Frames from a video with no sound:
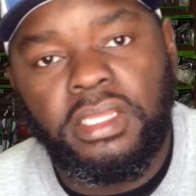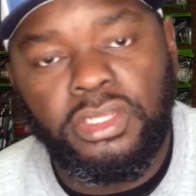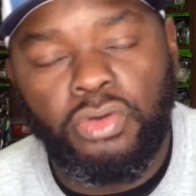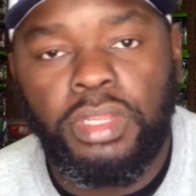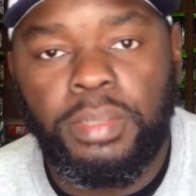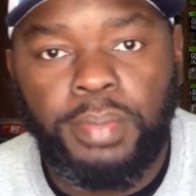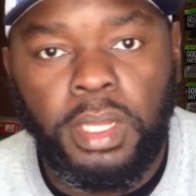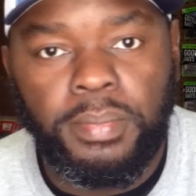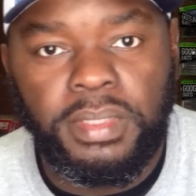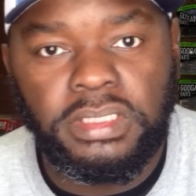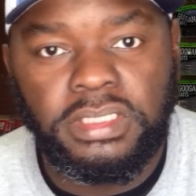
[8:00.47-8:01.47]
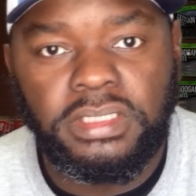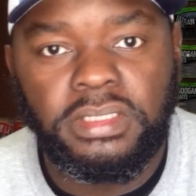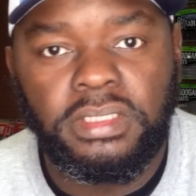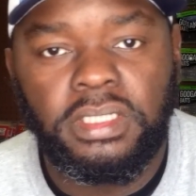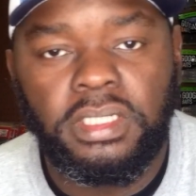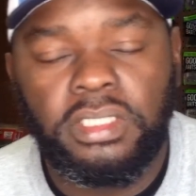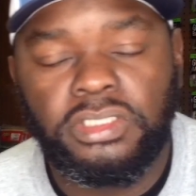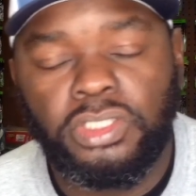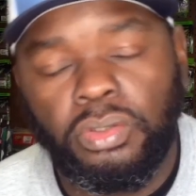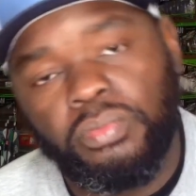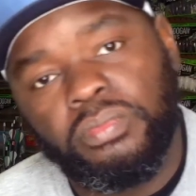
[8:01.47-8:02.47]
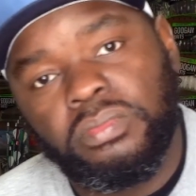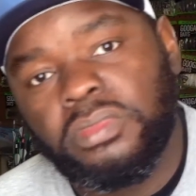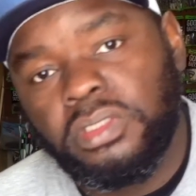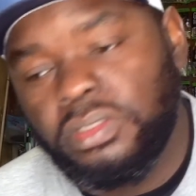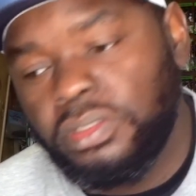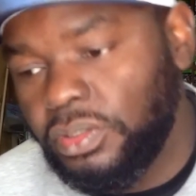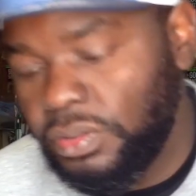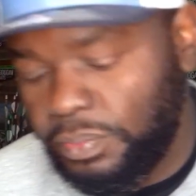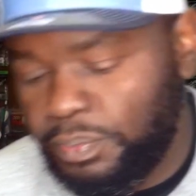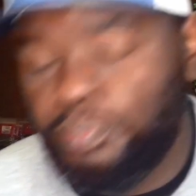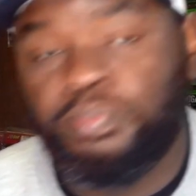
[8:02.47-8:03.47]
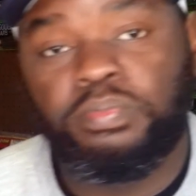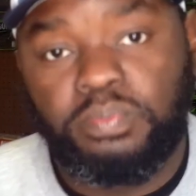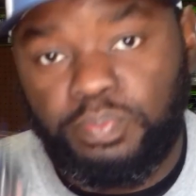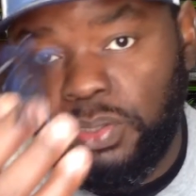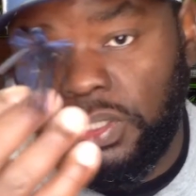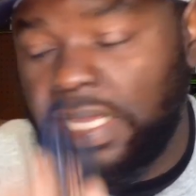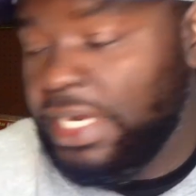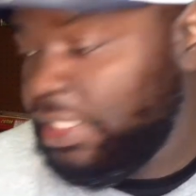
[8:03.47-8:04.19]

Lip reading: your green pumpkins. So put that